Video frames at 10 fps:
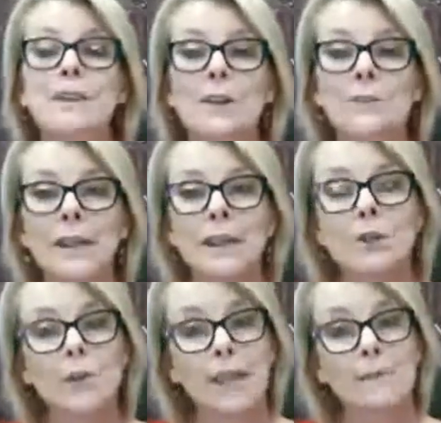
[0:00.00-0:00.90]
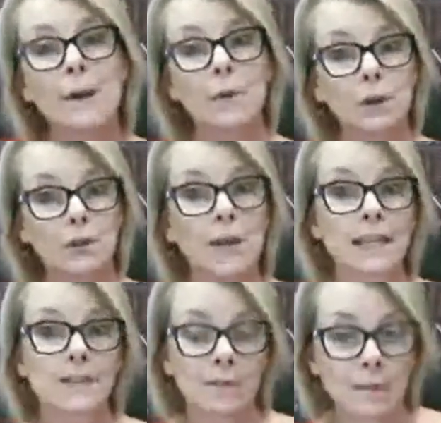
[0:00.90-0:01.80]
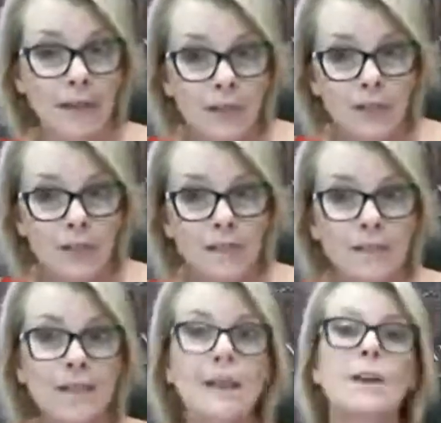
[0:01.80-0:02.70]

So really talking about what the transformation is